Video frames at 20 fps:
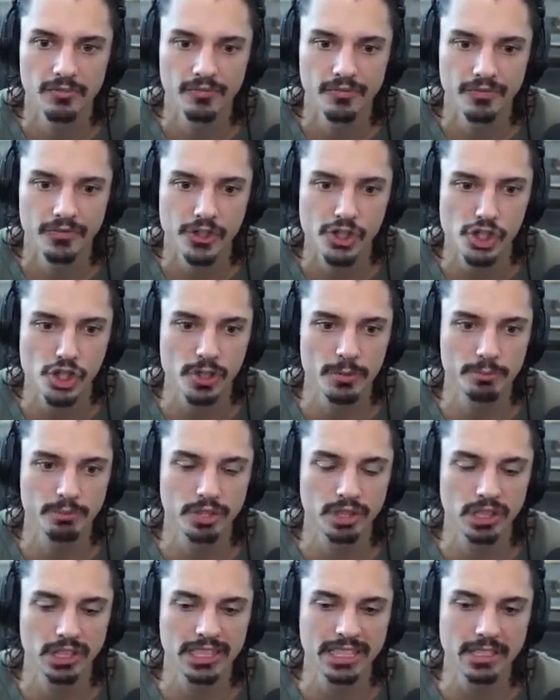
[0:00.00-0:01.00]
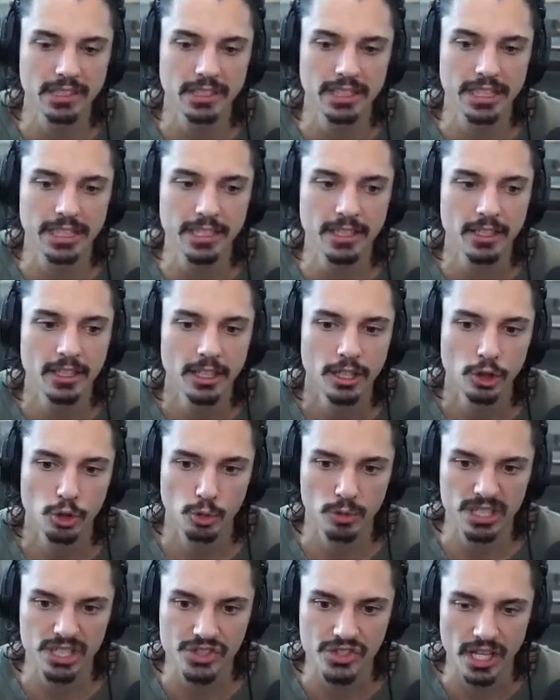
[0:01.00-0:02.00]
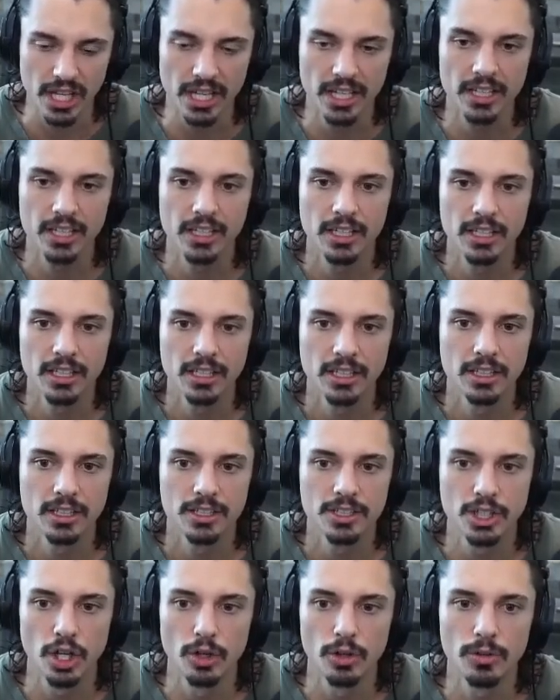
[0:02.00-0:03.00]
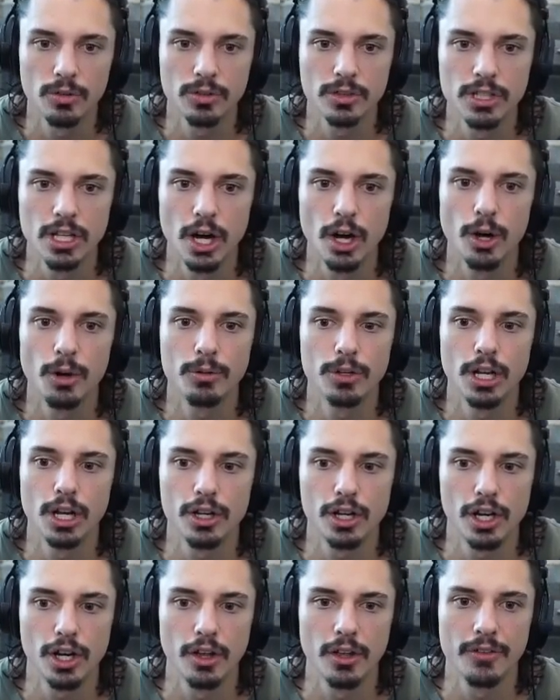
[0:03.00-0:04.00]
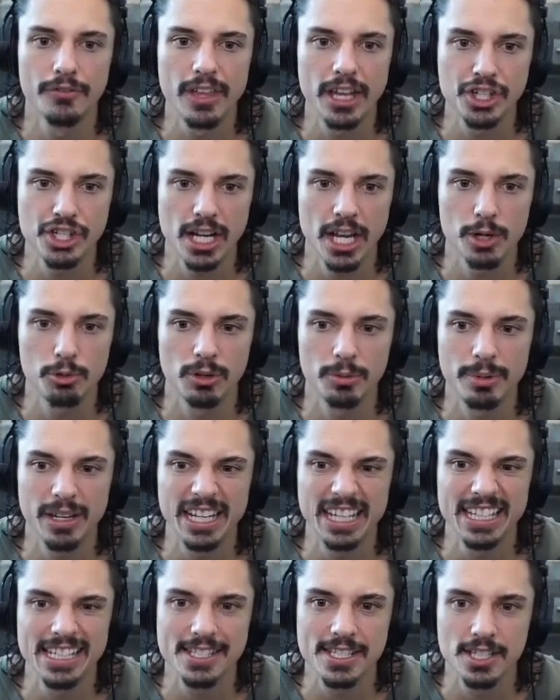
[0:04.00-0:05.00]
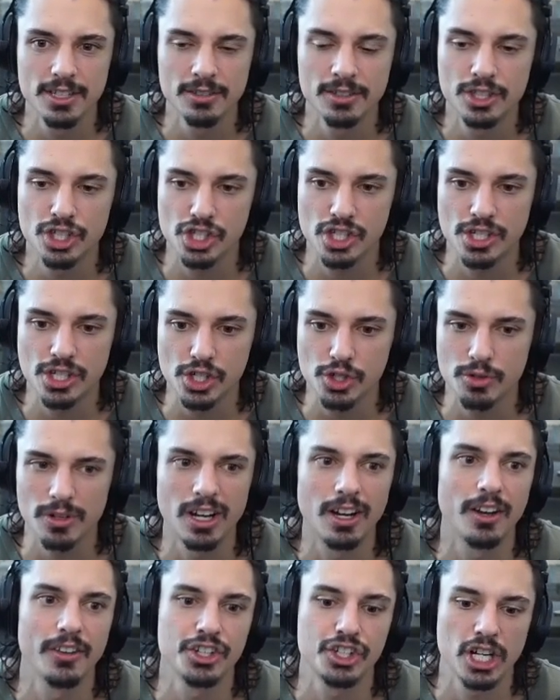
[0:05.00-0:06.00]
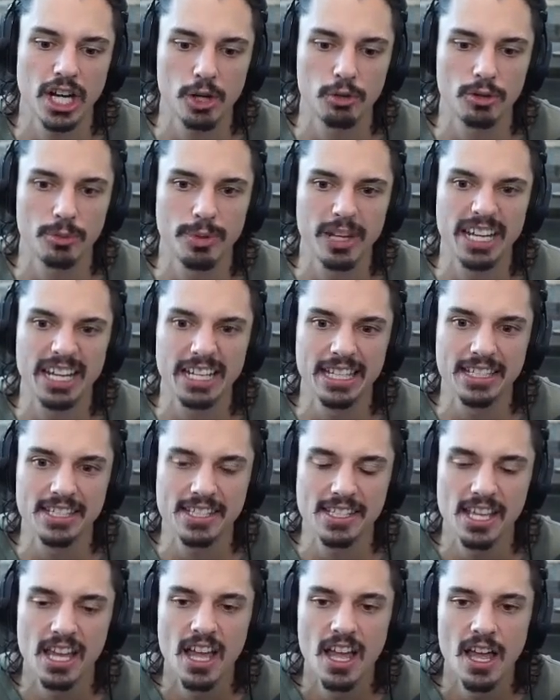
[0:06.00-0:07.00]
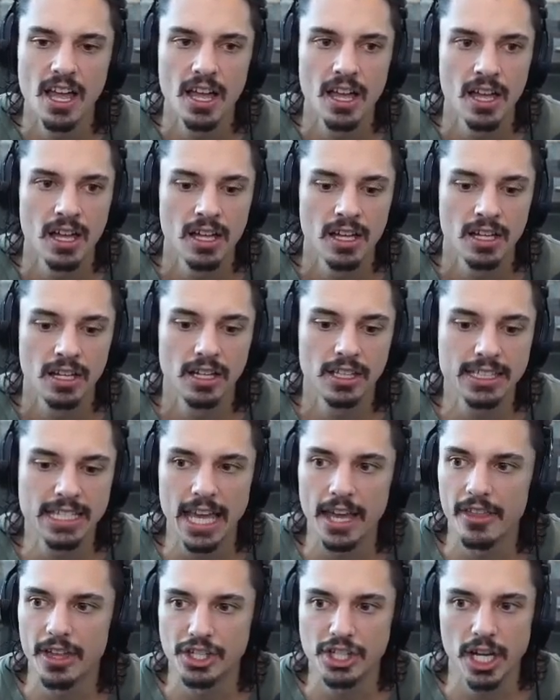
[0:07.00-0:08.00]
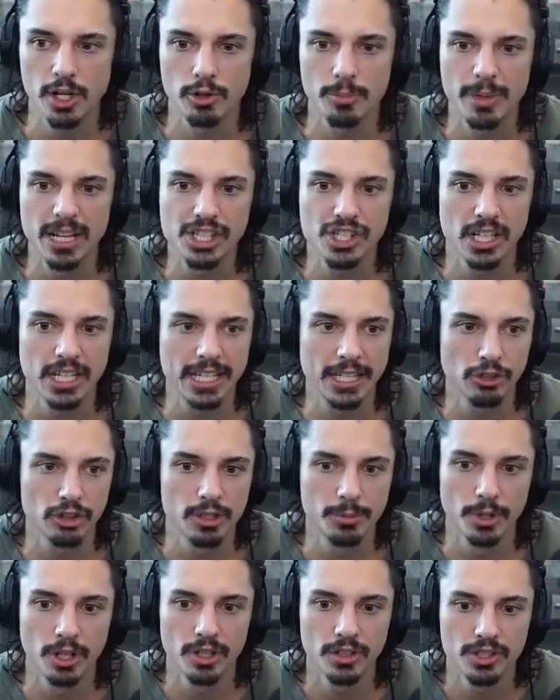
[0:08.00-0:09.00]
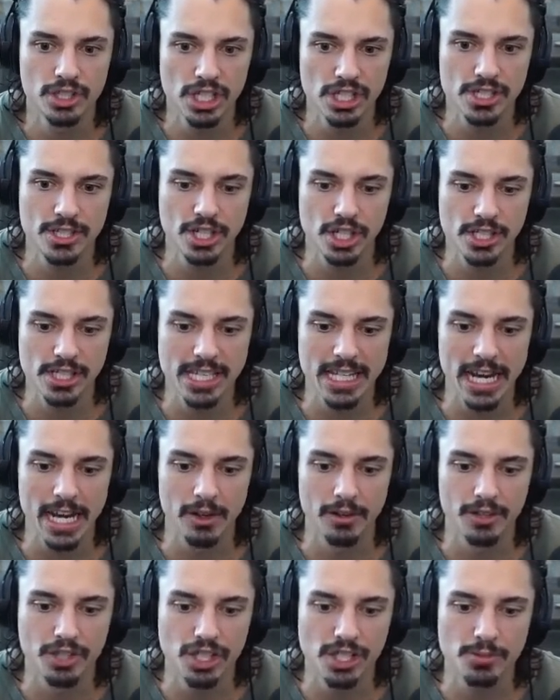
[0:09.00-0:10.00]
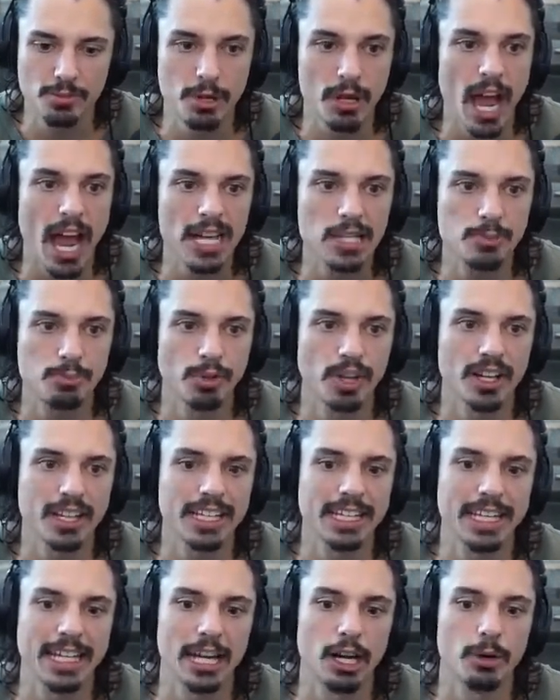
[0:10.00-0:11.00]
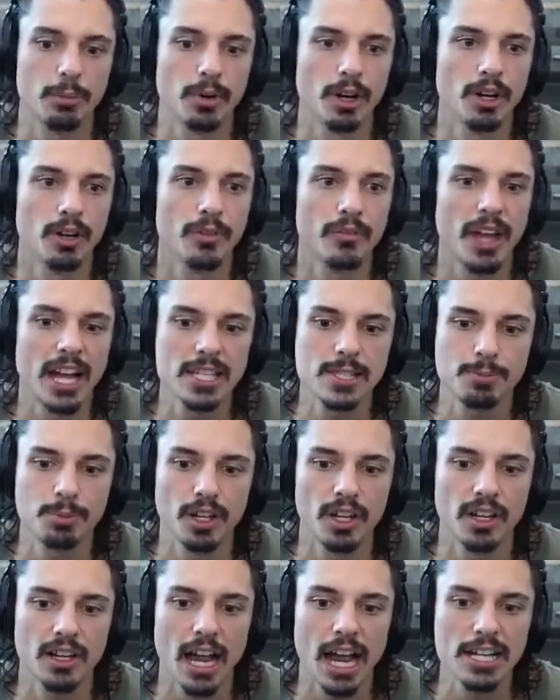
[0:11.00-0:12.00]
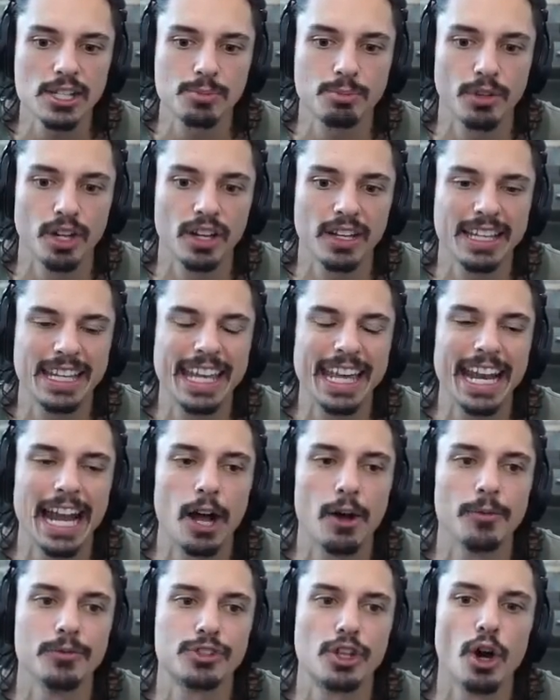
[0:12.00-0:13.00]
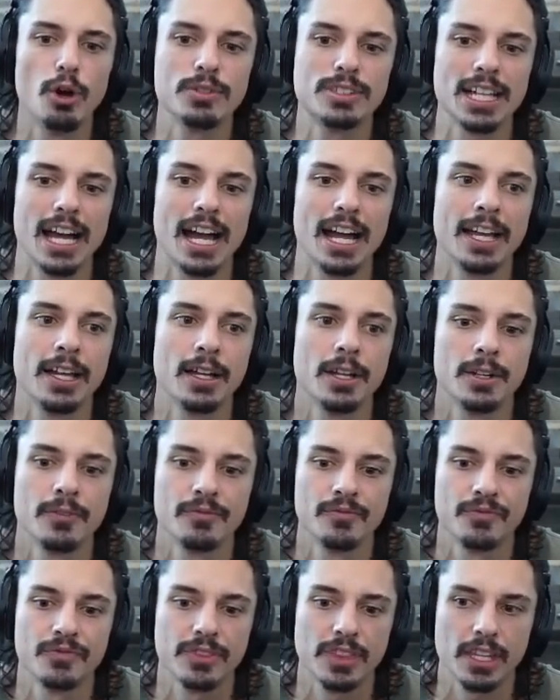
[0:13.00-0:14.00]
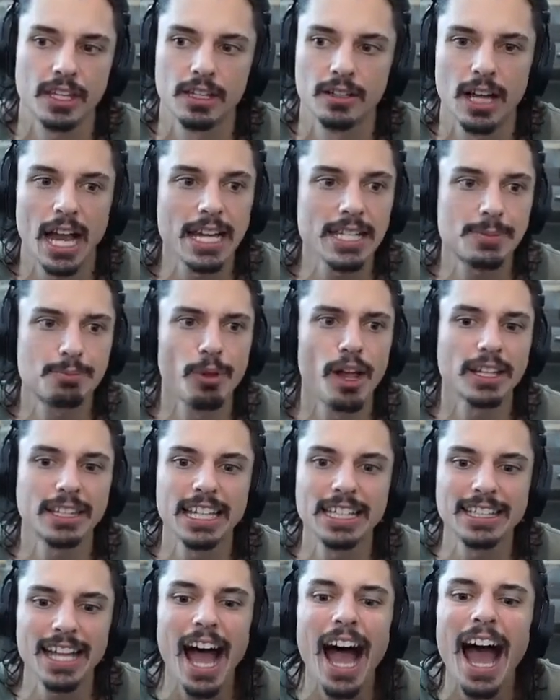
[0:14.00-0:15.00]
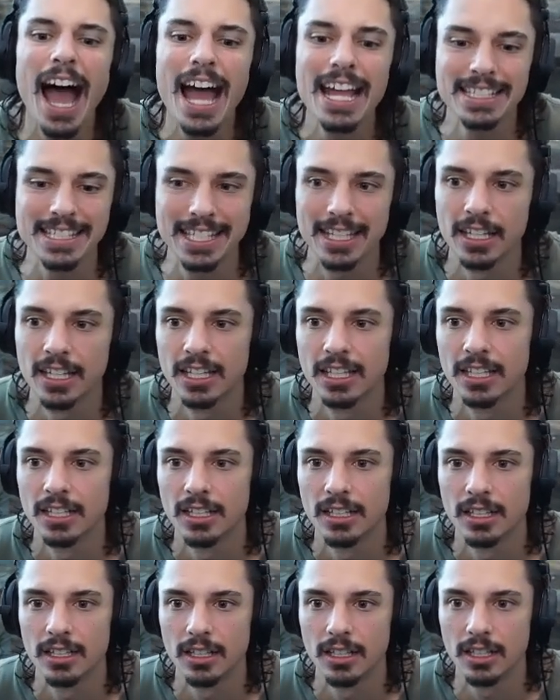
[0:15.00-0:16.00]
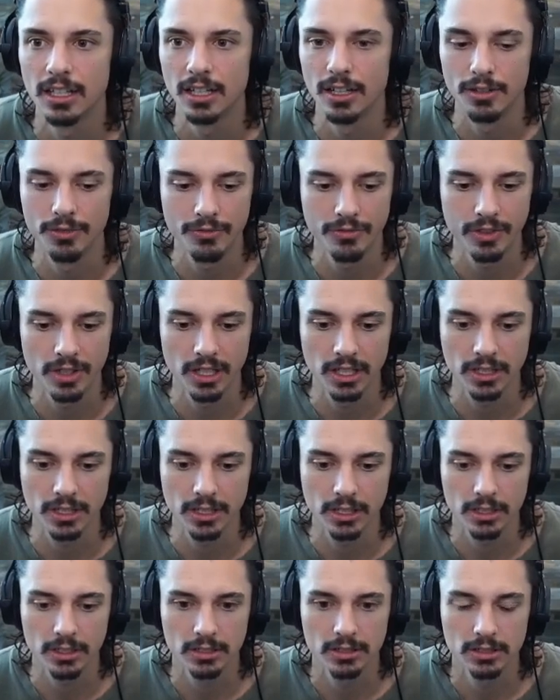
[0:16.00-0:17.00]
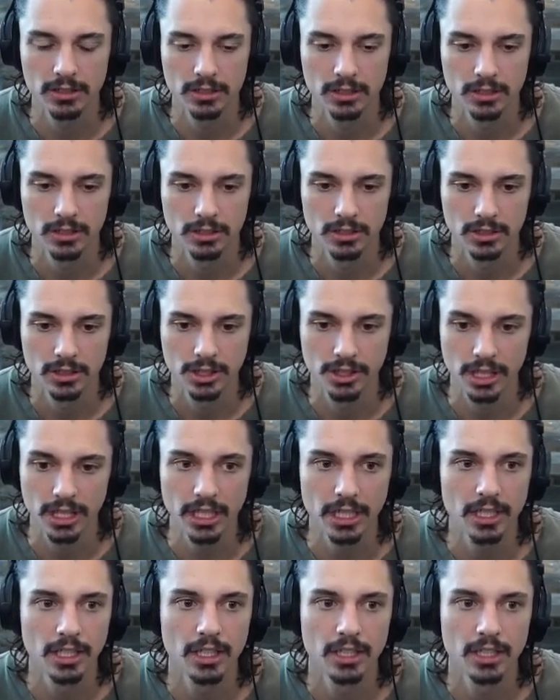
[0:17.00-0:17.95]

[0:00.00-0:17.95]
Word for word: Just completely reset. Don't no no no no. If that shadow word pain hits you, just just oh the shadow word pain hits. Yeah, that shadow word pain's gonna kill you, bro. Just just get out. Just ice block and get out, bro. Ice block, ice block, get out. Don't die. Ice block the dot. Oh fuck. You're dead.